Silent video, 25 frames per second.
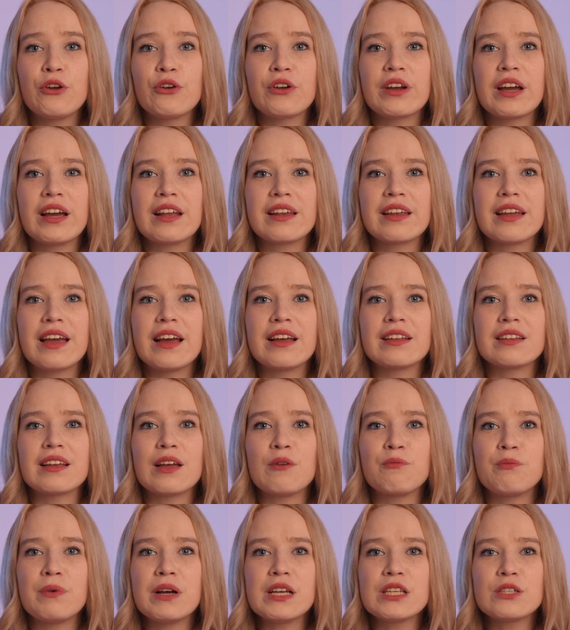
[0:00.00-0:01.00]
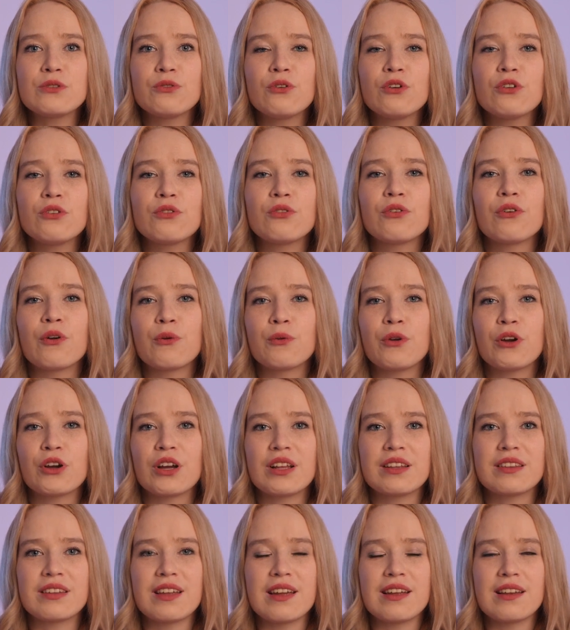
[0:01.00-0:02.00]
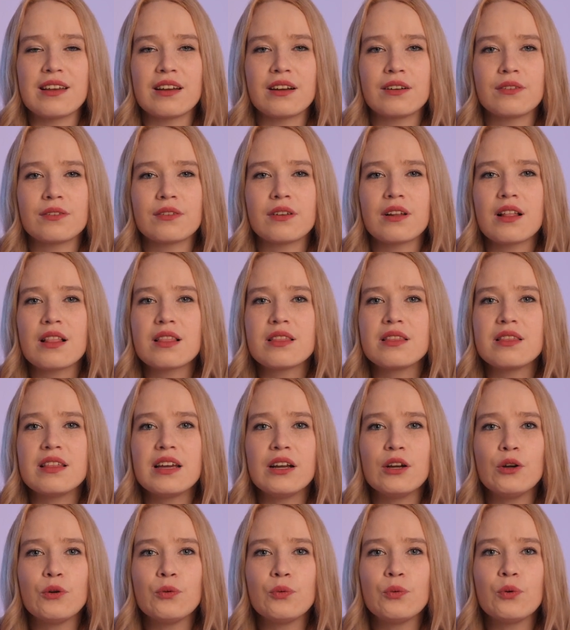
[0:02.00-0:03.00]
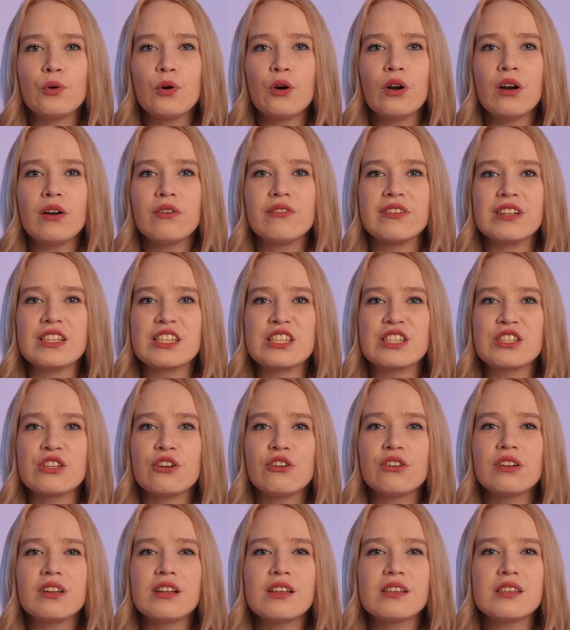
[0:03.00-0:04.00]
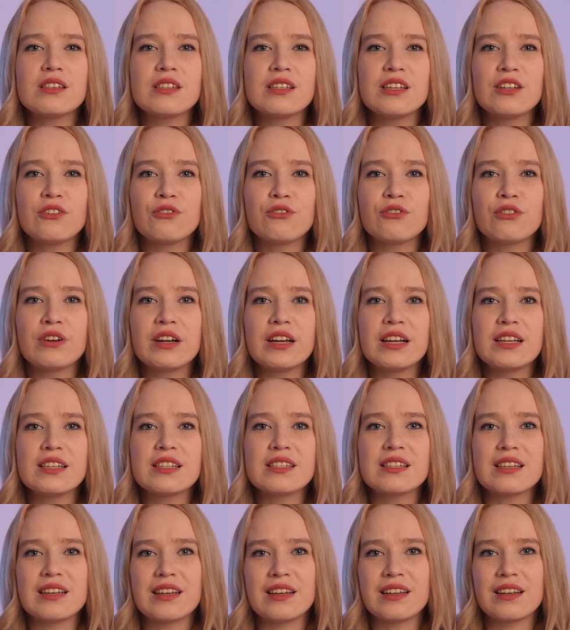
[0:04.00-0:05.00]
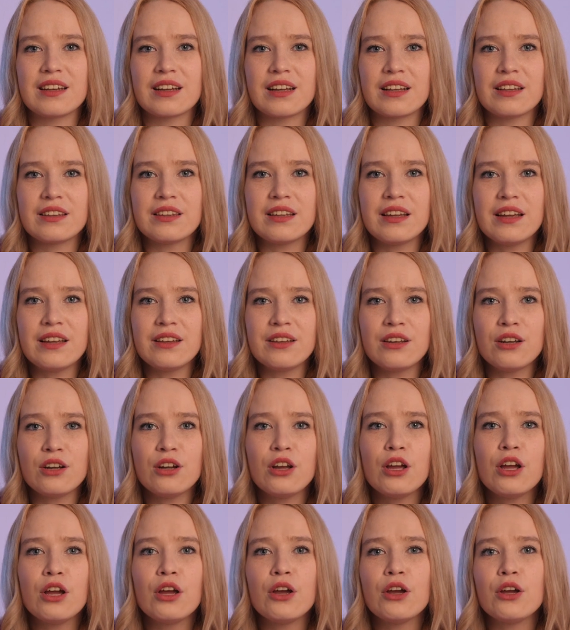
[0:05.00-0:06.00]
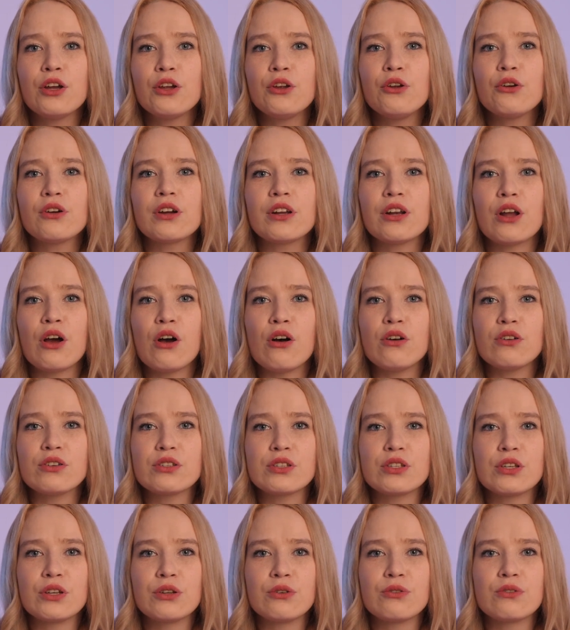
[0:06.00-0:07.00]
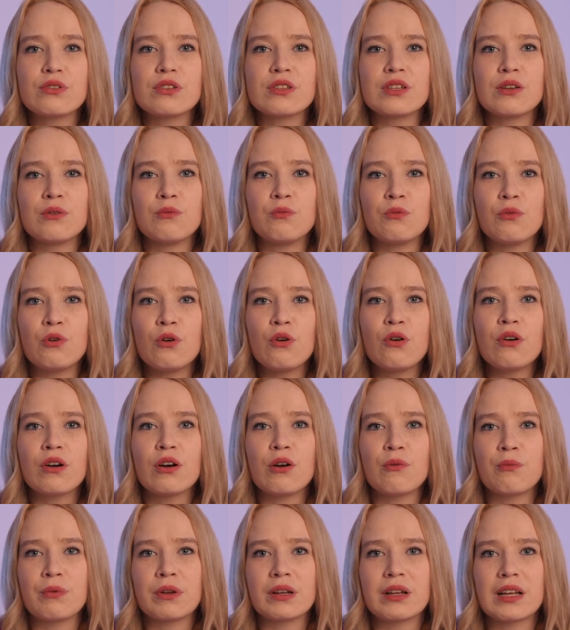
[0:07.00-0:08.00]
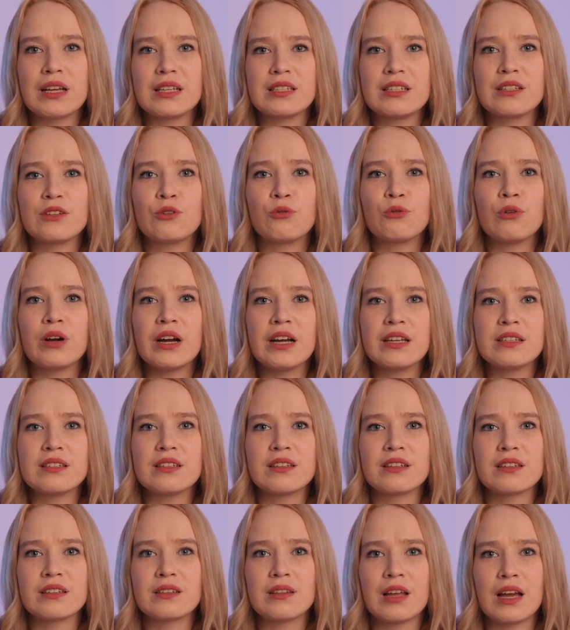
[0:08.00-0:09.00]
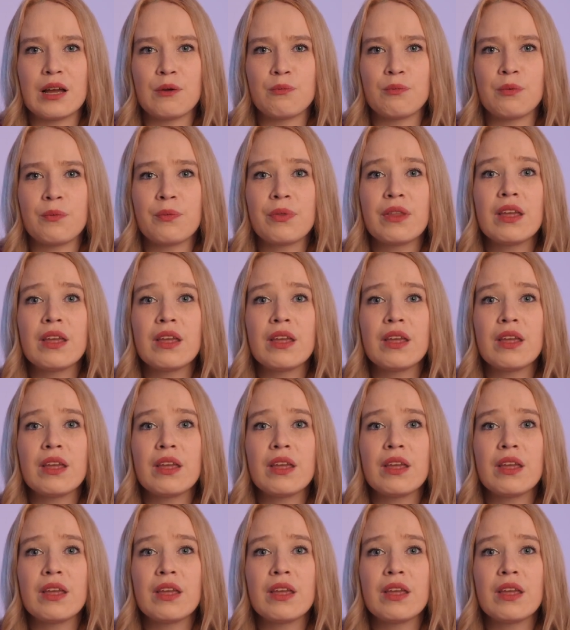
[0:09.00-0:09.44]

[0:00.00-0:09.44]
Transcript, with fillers: you can get a password from your container. Therefore, when storing a seed phrase in a container, you can also use more complicated writing type.